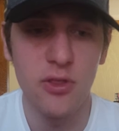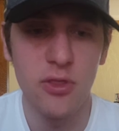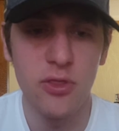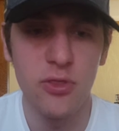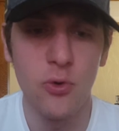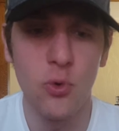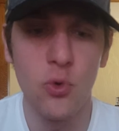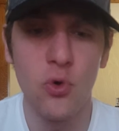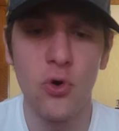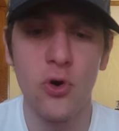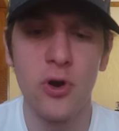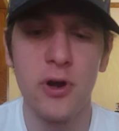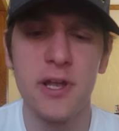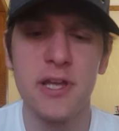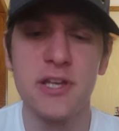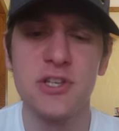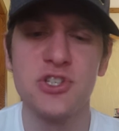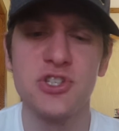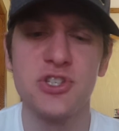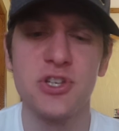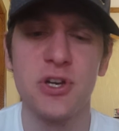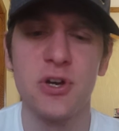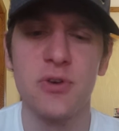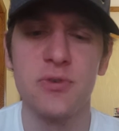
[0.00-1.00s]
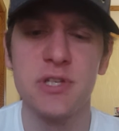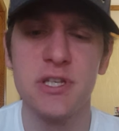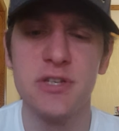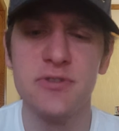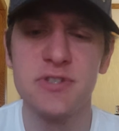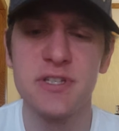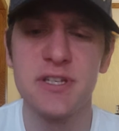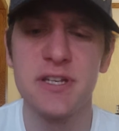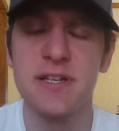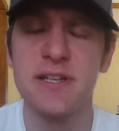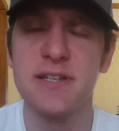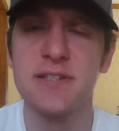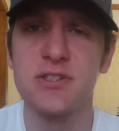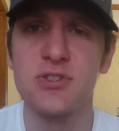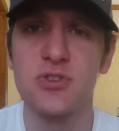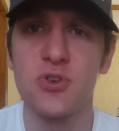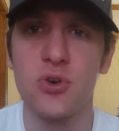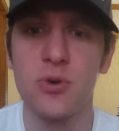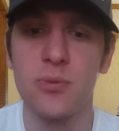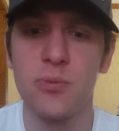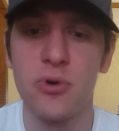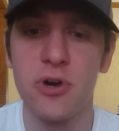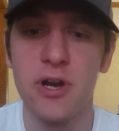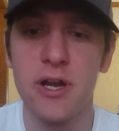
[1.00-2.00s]
Thor is shown using his
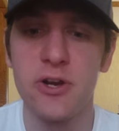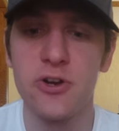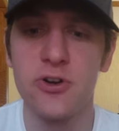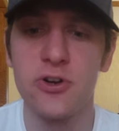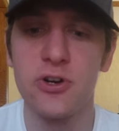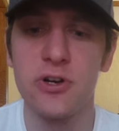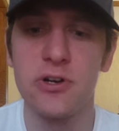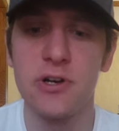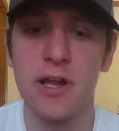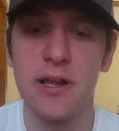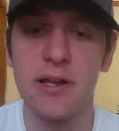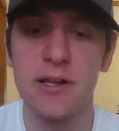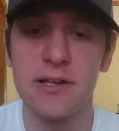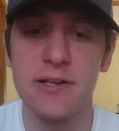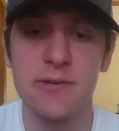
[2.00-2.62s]
Stormbreaker,